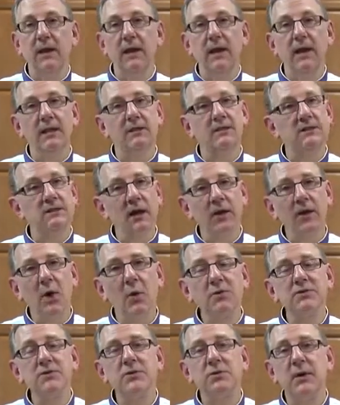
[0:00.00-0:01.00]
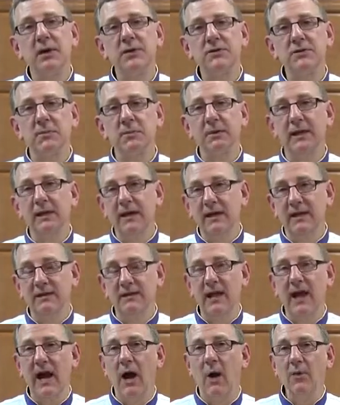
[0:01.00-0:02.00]
It's not always the recipe,
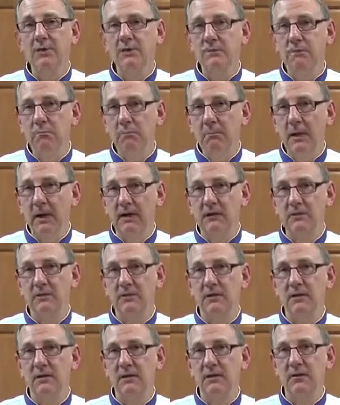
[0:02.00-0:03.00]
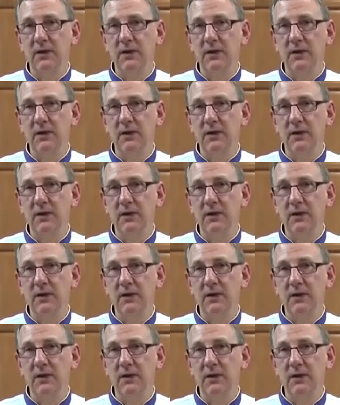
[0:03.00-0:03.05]
it's how it's mixed